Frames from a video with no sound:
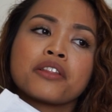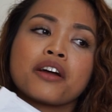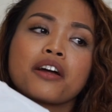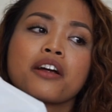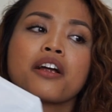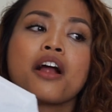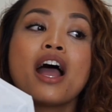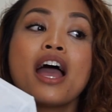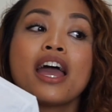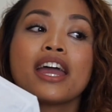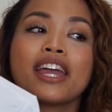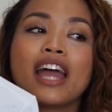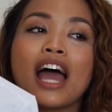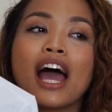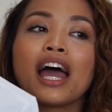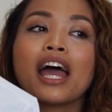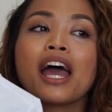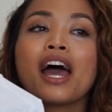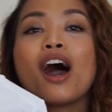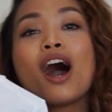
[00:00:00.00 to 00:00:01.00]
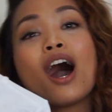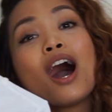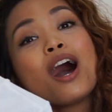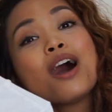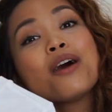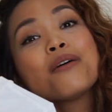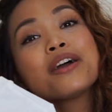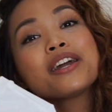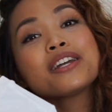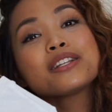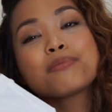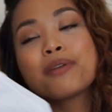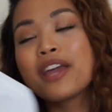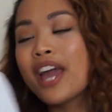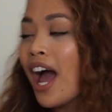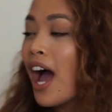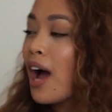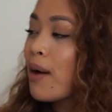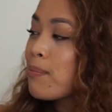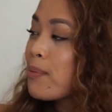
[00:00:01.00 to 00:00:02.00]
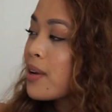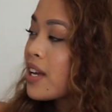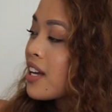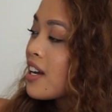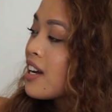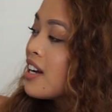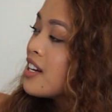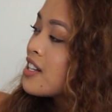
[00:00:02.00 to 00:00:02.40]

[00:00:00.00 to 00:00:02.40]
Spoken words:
there? Always be happy.